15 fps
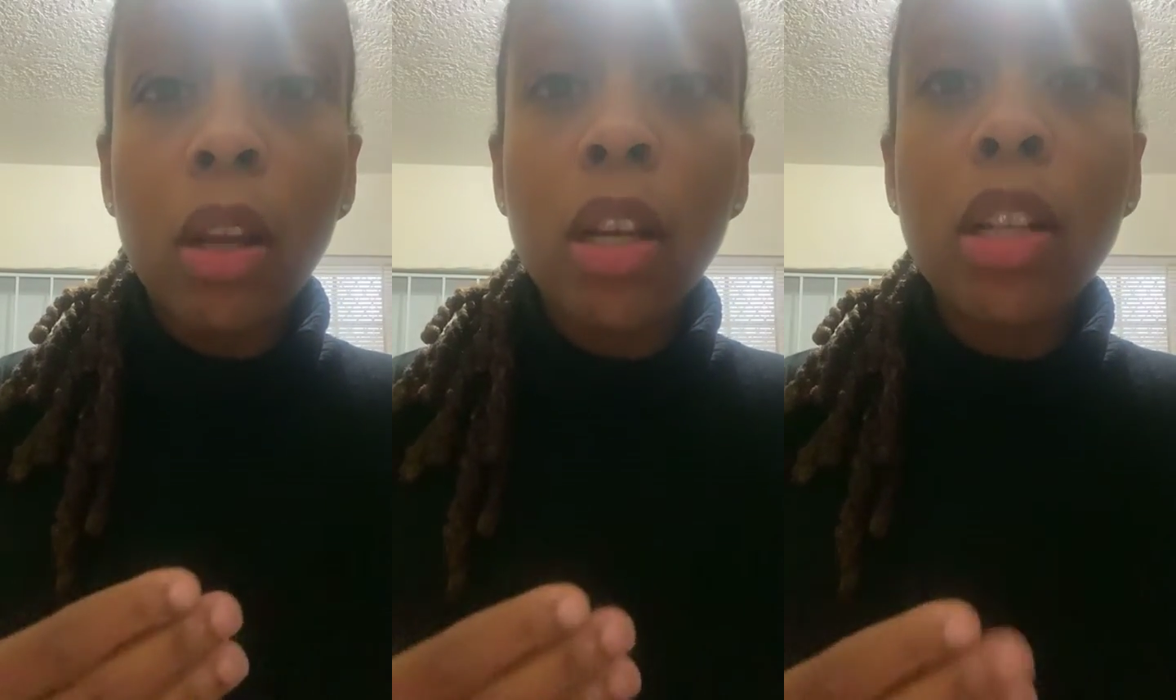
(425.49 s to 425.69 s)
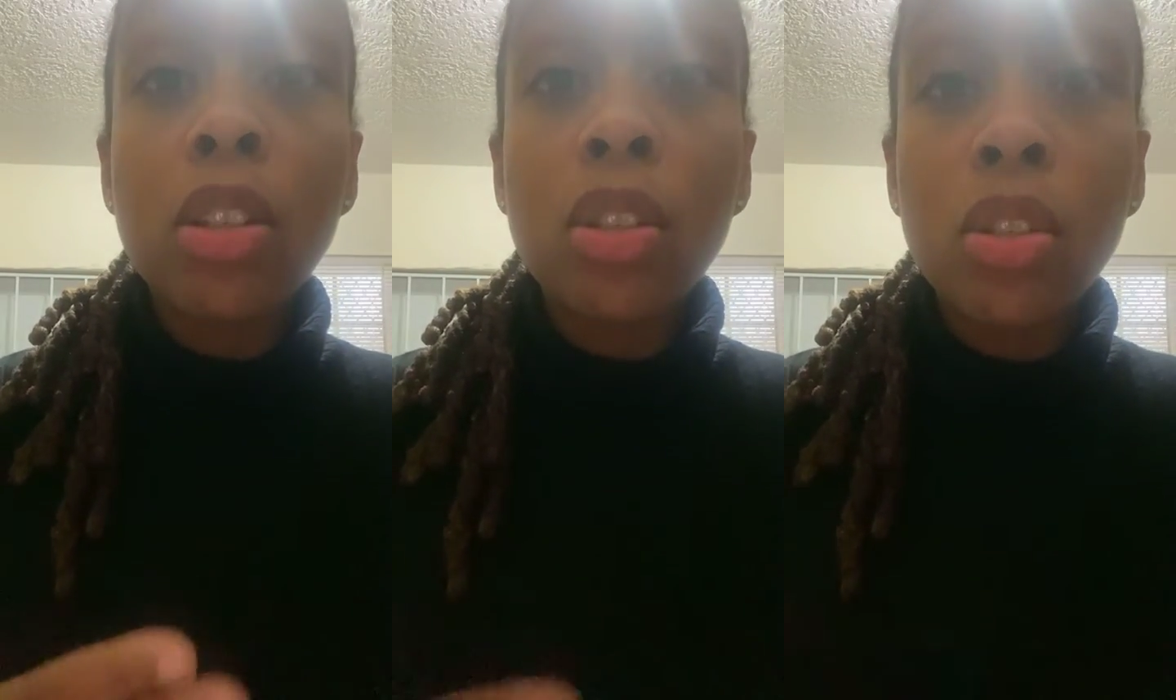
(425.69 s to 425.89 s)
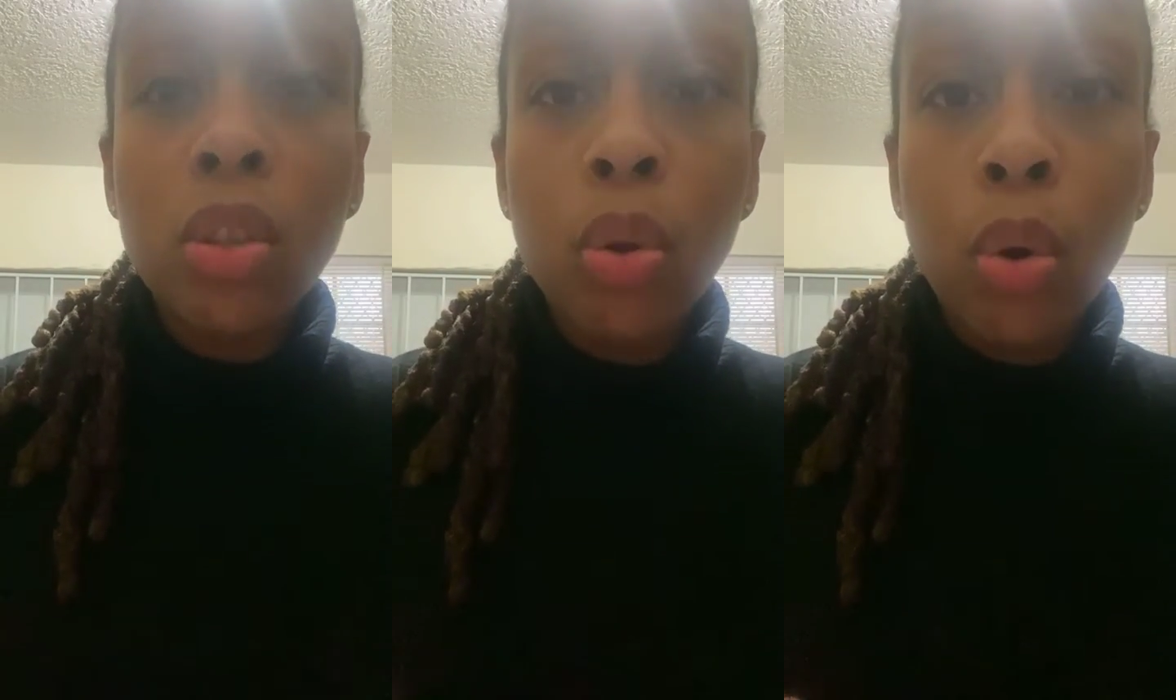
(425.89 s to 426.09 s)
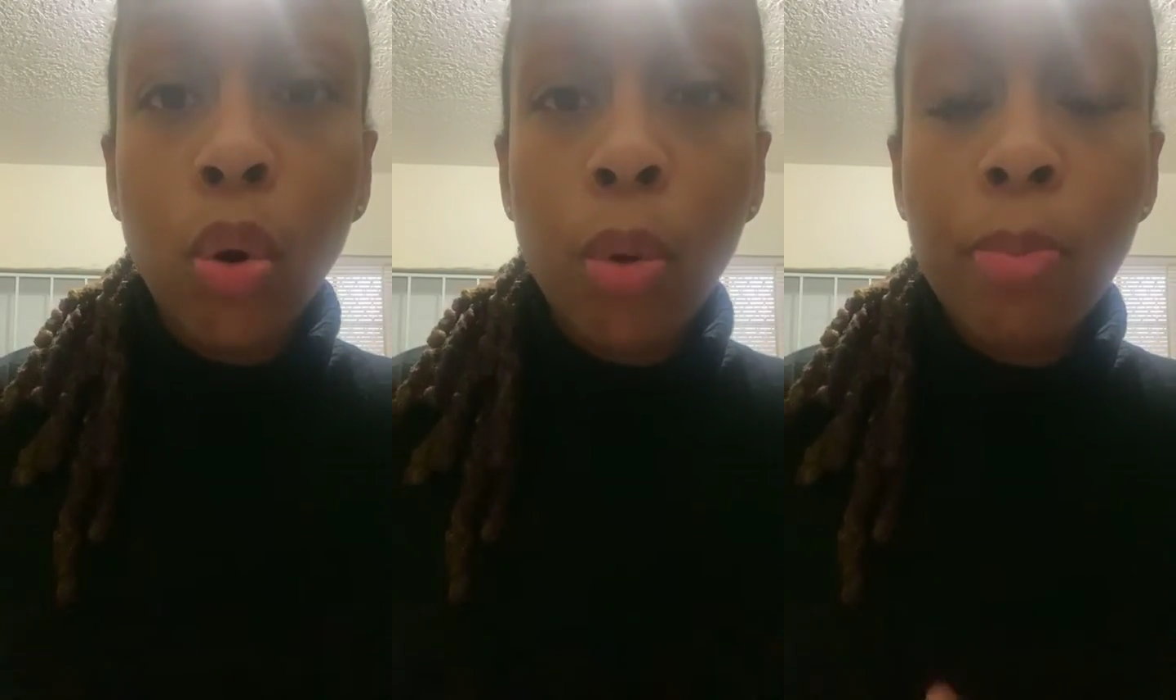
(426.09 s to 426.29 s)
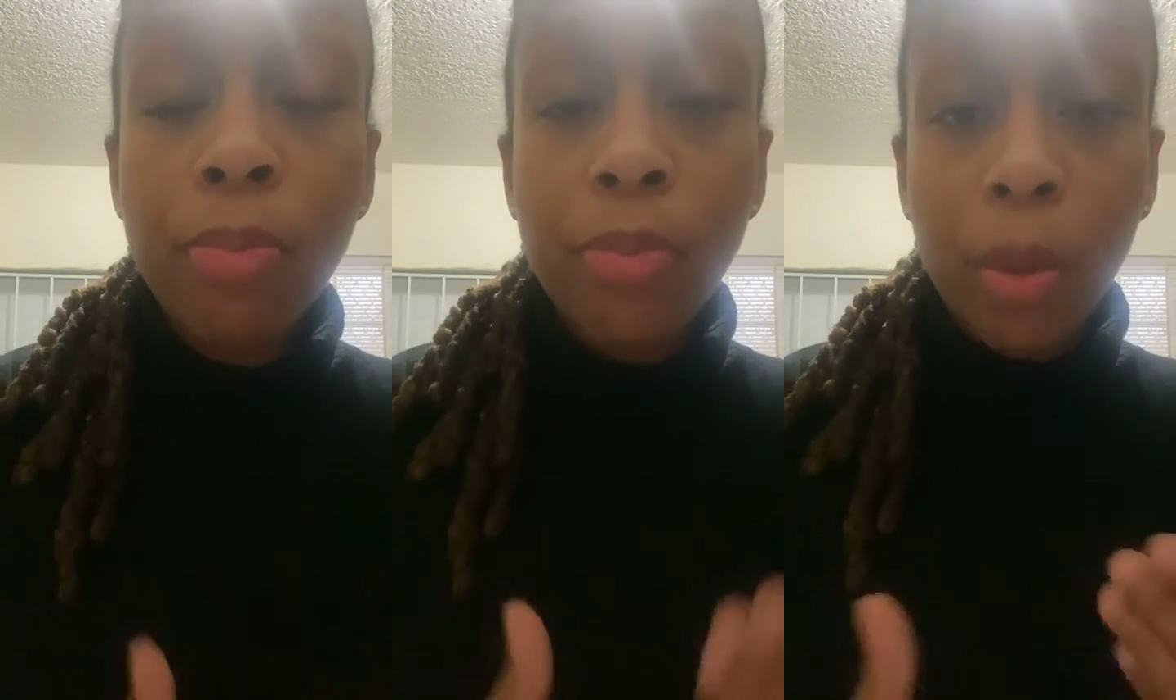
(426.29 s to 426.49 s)

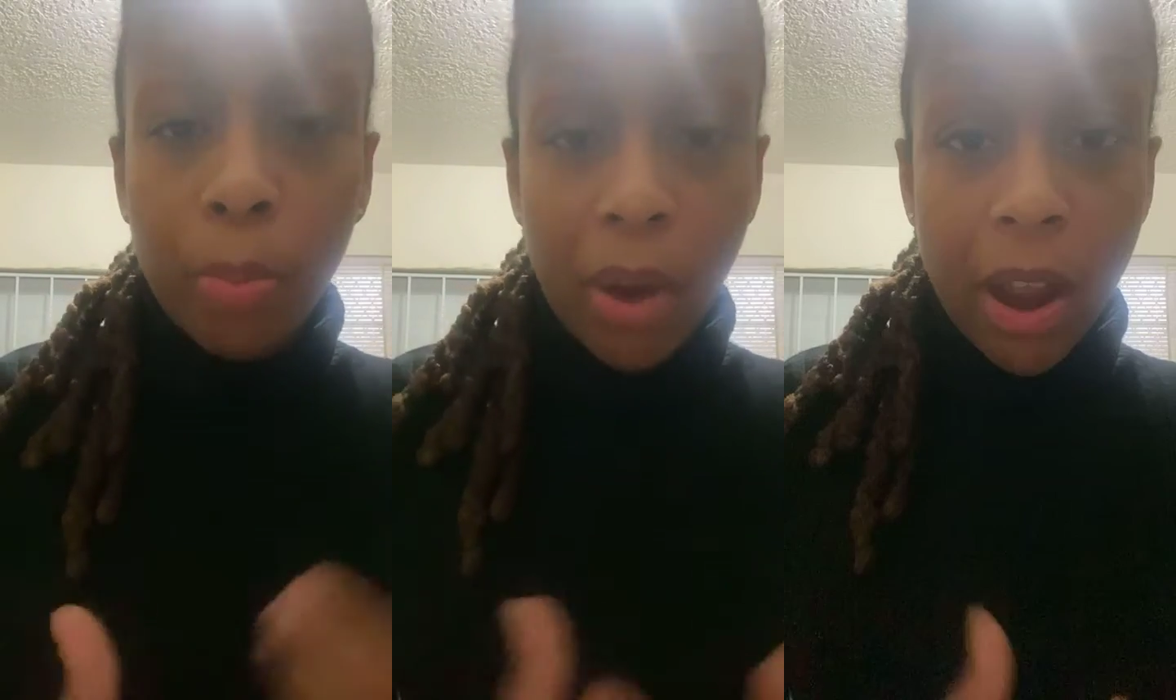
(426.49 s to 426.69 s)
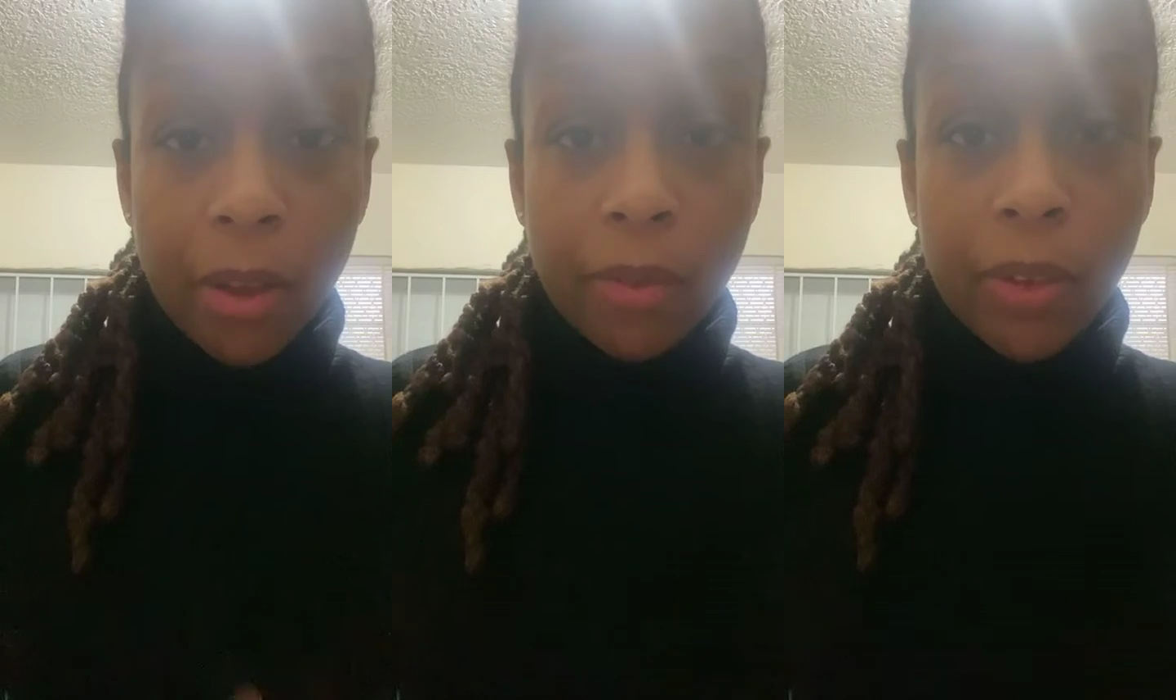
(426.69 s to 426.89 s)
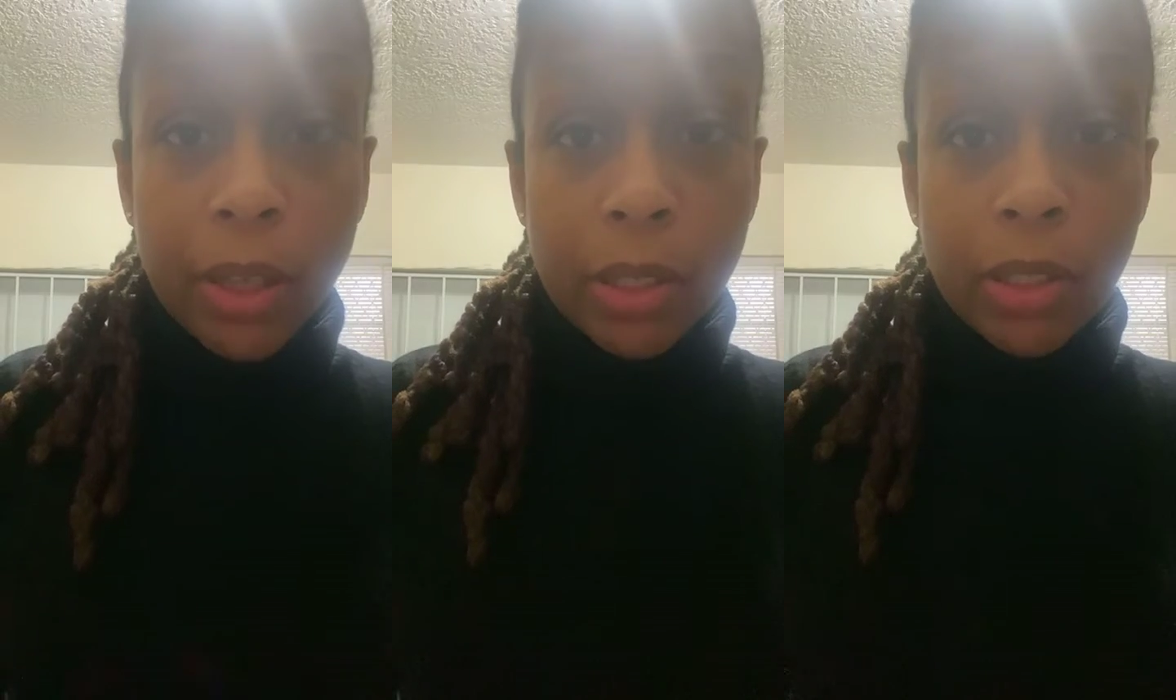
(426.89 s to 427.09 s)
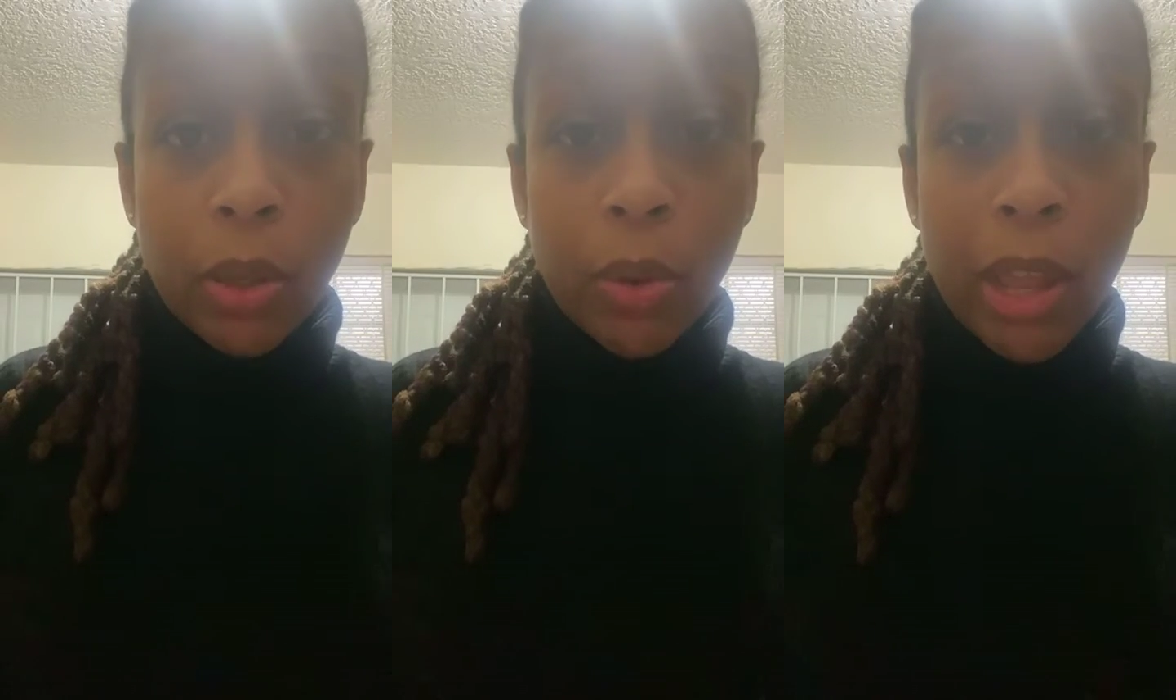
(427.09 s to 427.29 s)
consume the breakfast.